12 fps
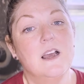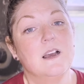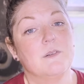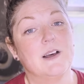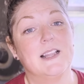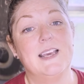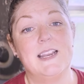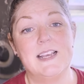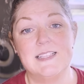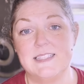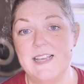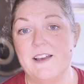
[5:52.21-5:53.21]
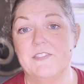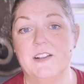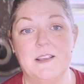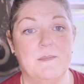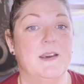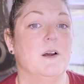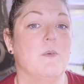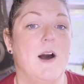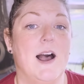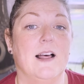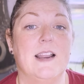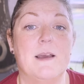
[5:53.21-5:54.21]
Well, it, it's definitely been a
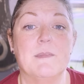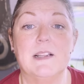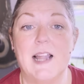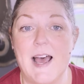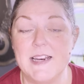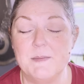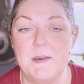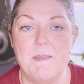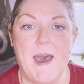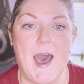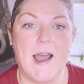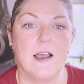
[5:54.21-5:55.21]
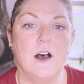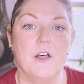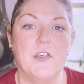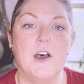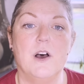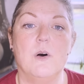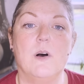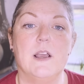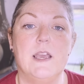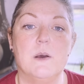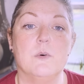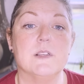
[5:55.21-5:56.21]
while and I'm glad to be back, although
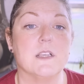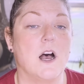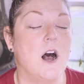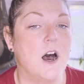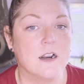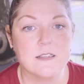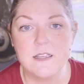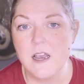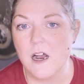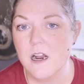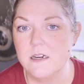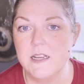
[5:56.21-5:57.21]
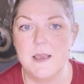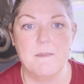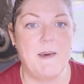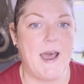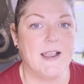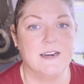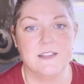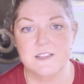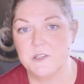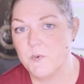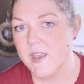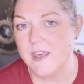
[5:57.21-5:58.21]
it was honestly hard to get back into the
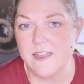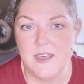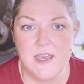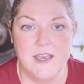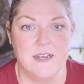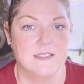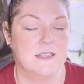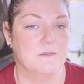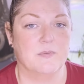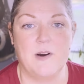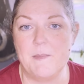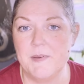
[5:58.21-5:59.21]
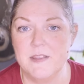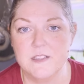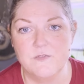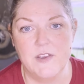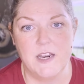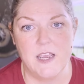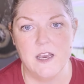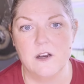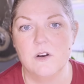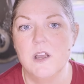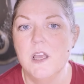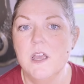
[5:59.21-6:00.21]
swing of things and prepping this
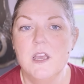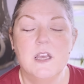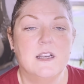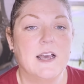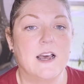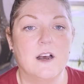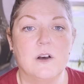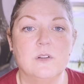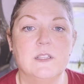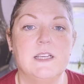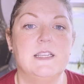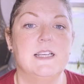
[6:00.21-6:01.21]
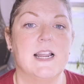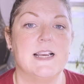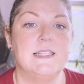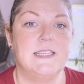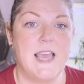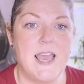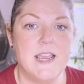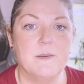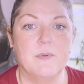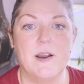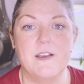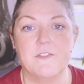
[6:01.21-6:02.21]
video. Not only did I take a
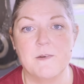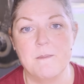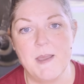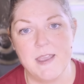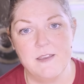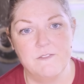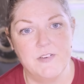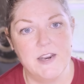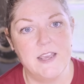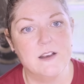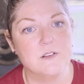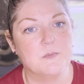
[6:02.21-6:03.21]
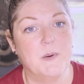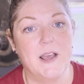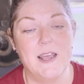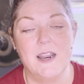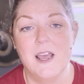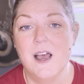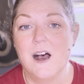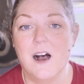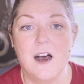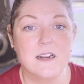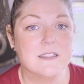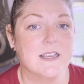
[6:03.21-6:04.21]
break from making videos, but
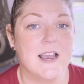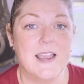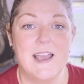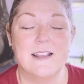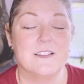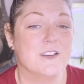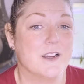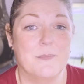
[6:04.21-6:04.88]
honestly, I took a